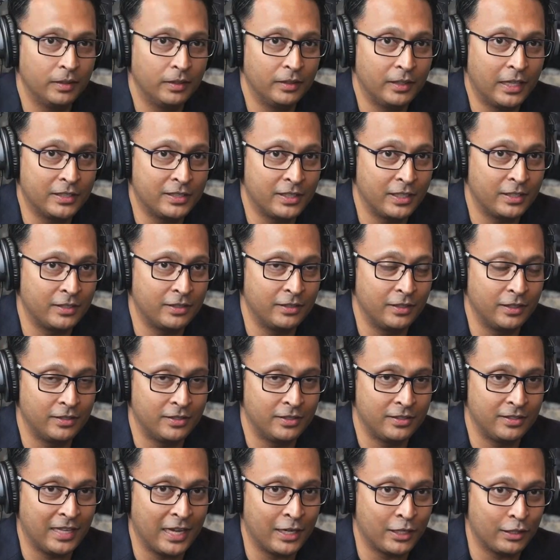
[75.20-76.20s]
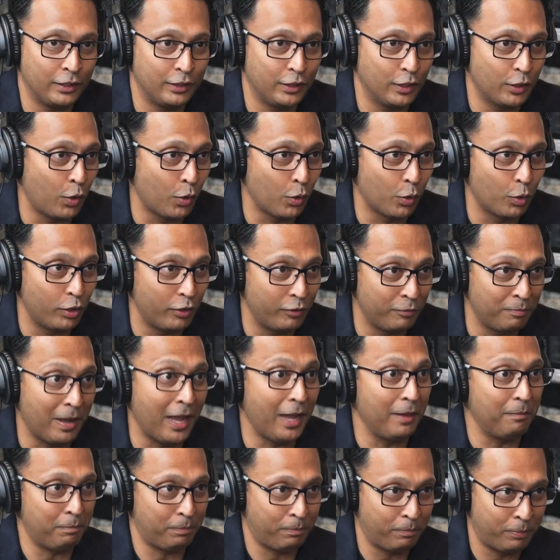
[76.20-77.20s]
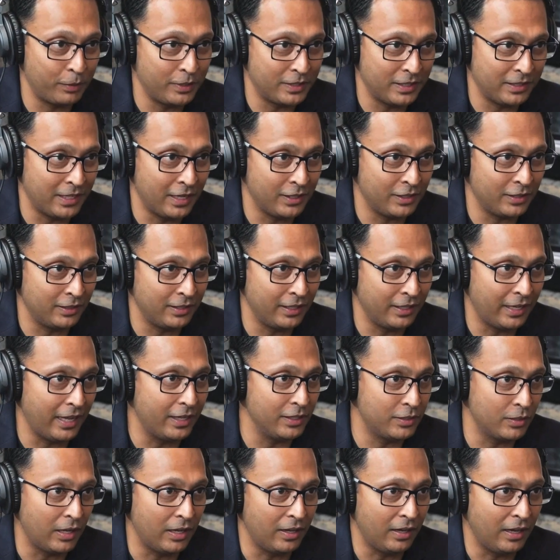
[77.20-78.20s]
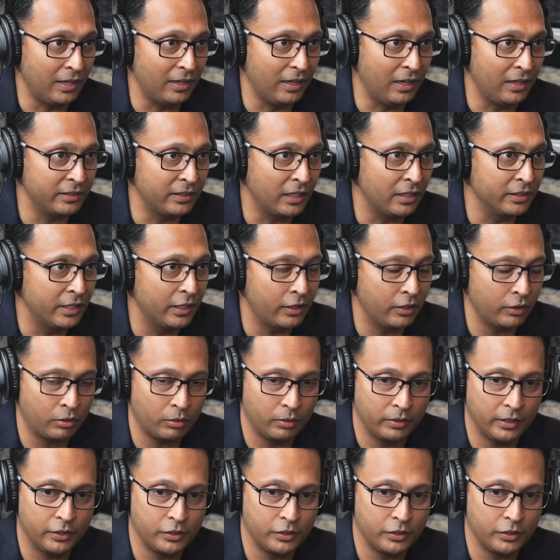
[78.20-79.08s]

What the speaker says: this is actually the core of my presentation today, so I'll take you through it.